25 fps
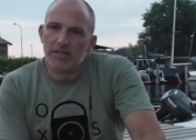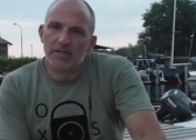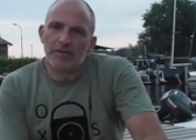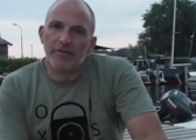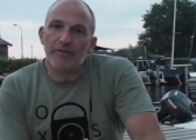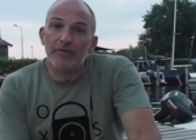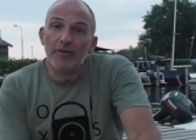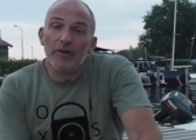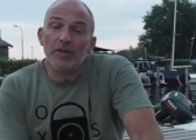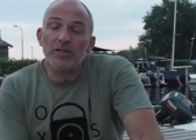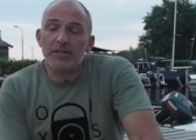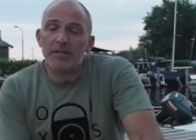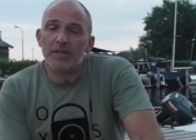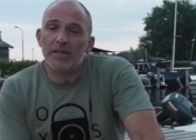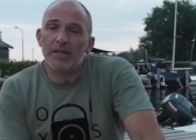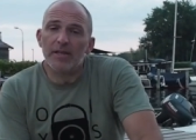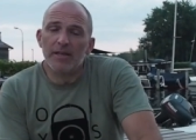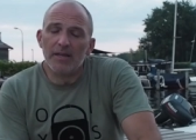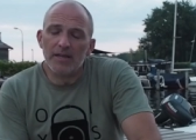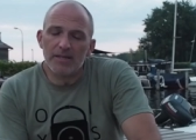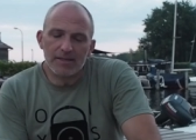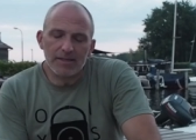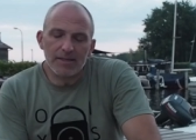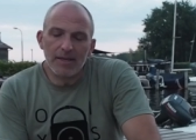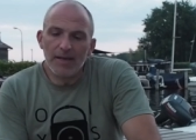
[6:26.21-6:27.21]
The first thing
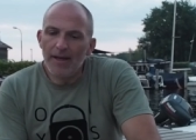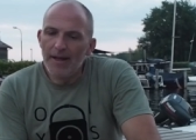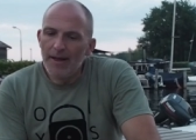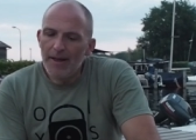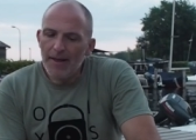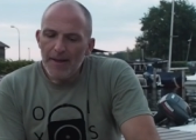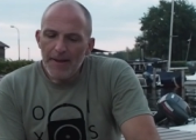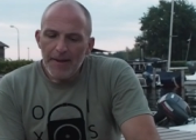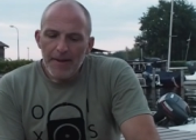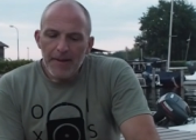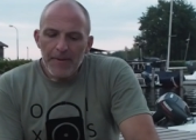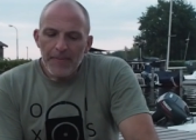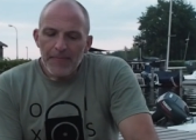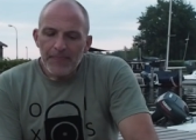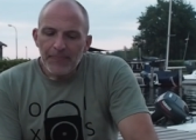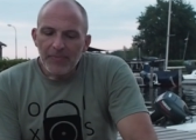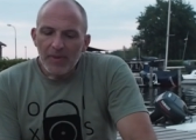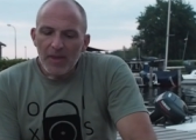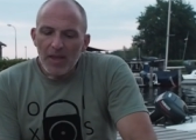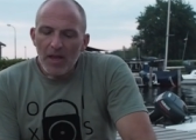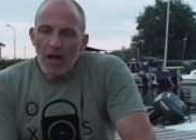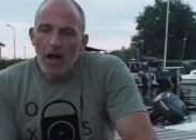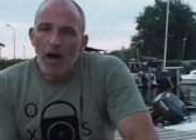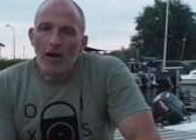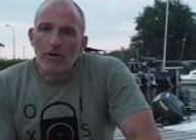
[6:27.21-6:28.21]
is
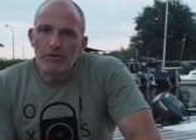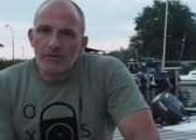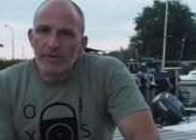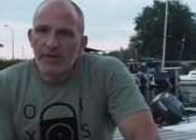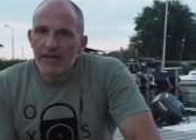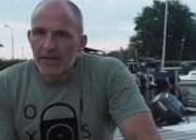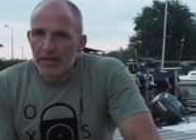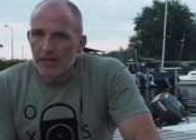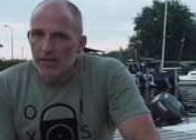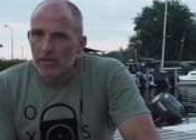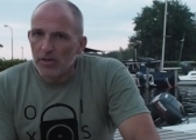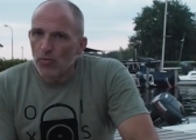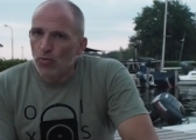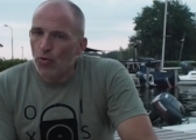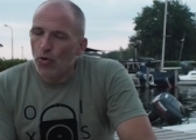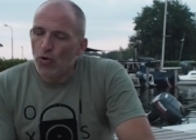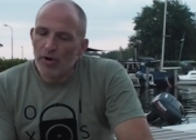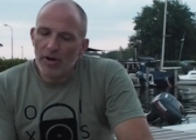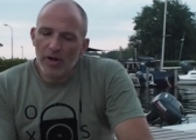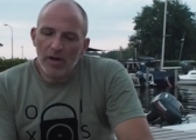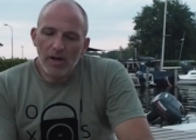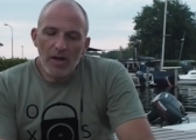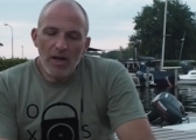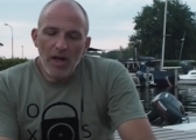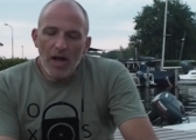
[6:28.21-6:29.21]
how to get in the
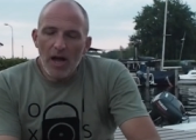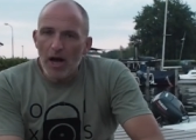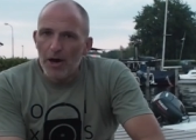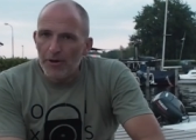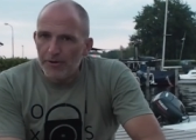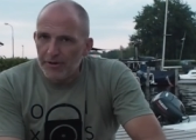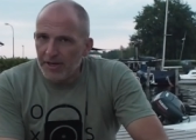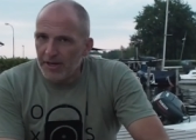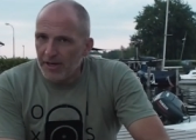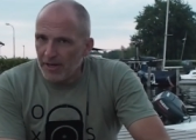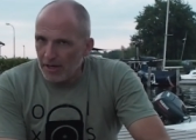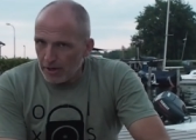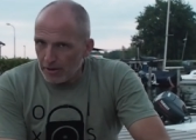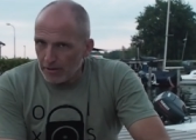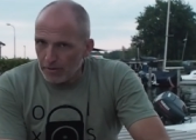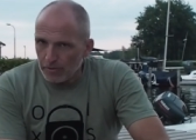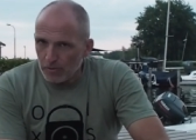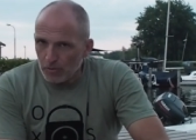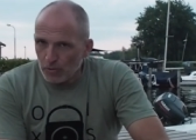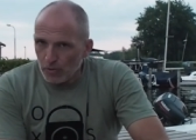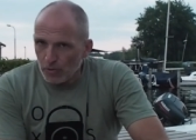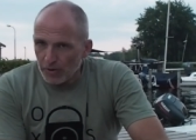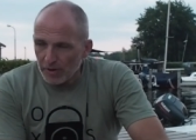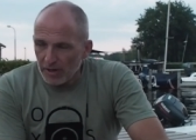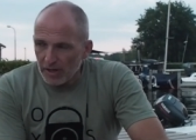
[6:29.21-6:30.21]
water, how to get out of the
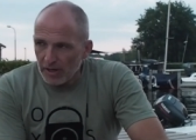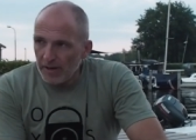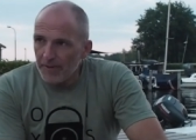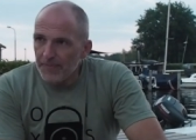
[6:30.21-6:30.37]
water.